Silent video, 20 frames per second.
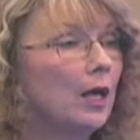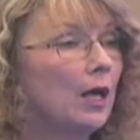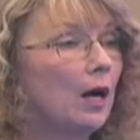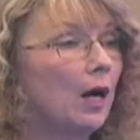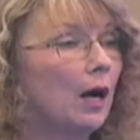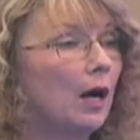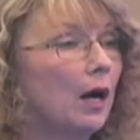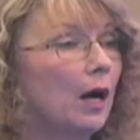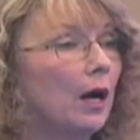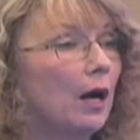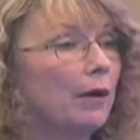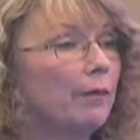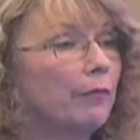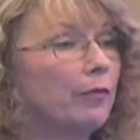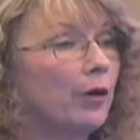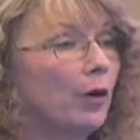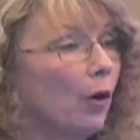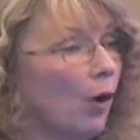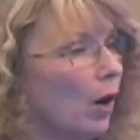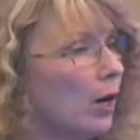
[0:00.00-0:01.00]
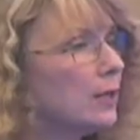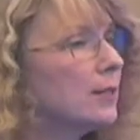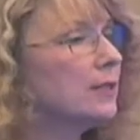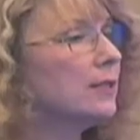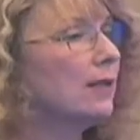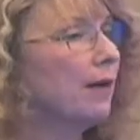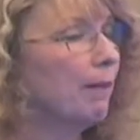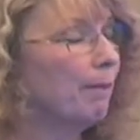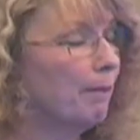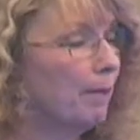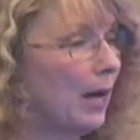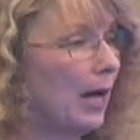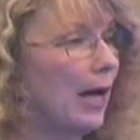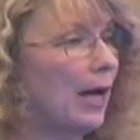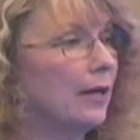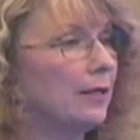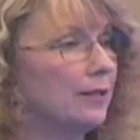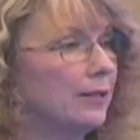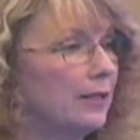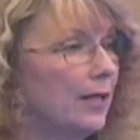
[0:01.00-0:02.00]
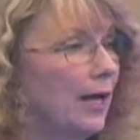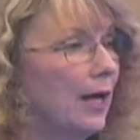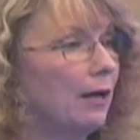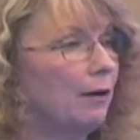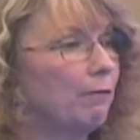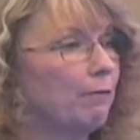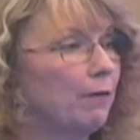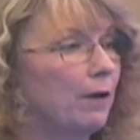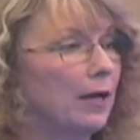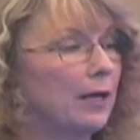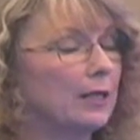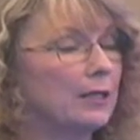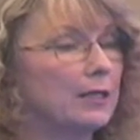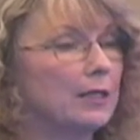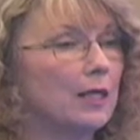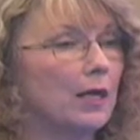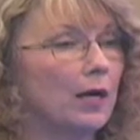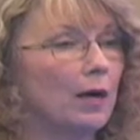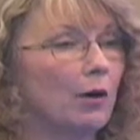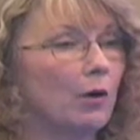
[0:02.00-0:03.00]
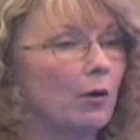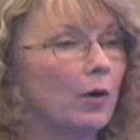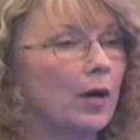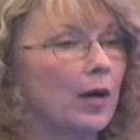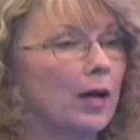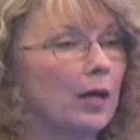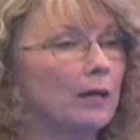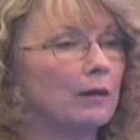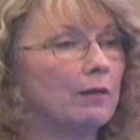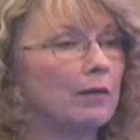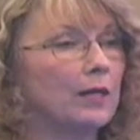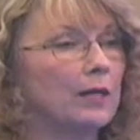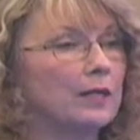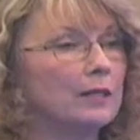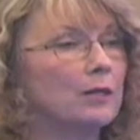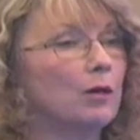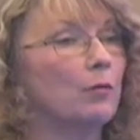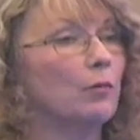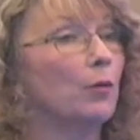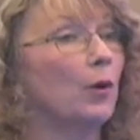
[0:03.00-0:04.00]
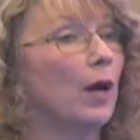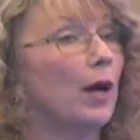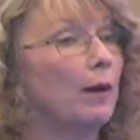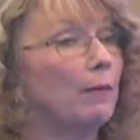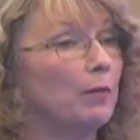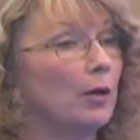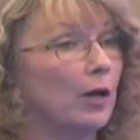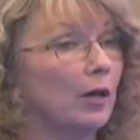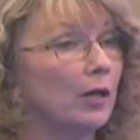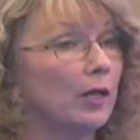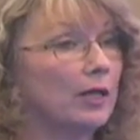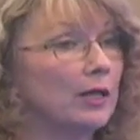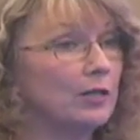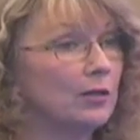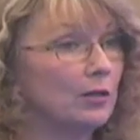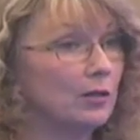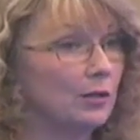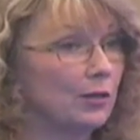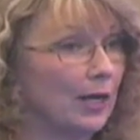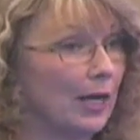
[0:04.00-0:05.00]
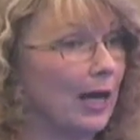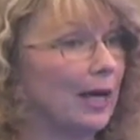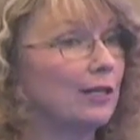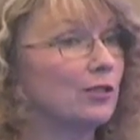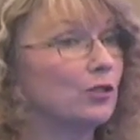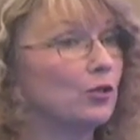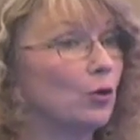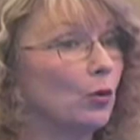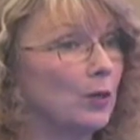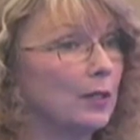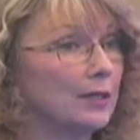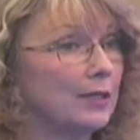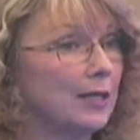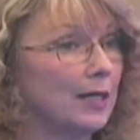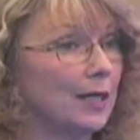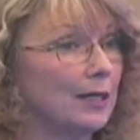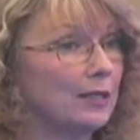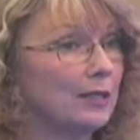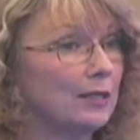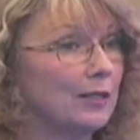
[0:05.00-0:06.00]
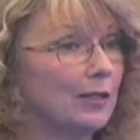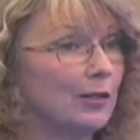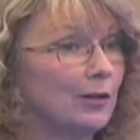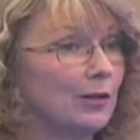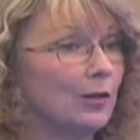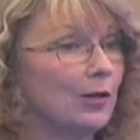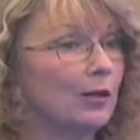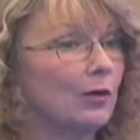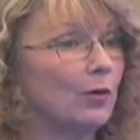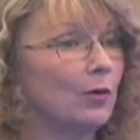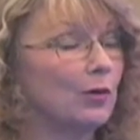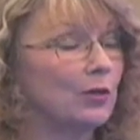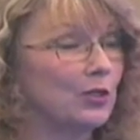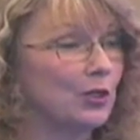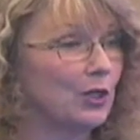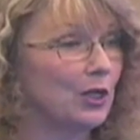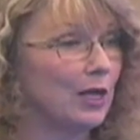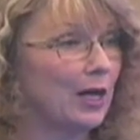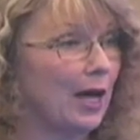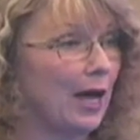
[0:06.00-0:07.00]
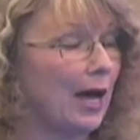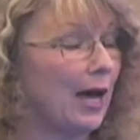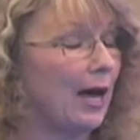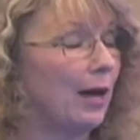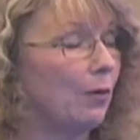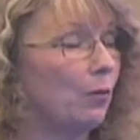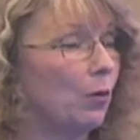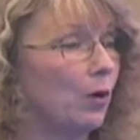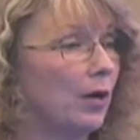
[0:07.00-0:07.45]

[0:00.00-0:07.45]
There are some mild side effects, though, and these are primarily gastrointestinal or GI.